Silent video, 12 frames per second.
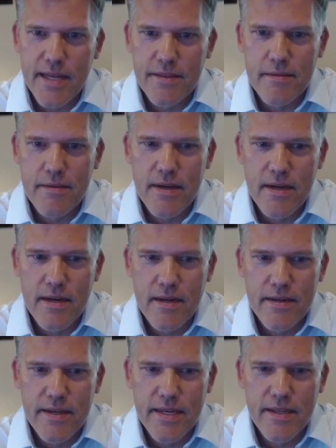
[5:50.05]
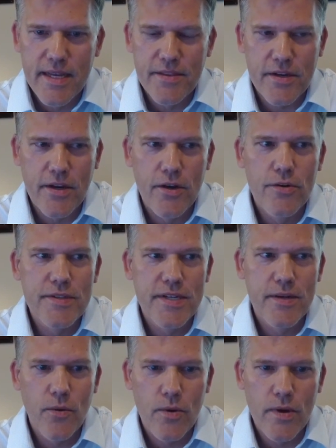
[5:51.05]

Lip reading: at the coast in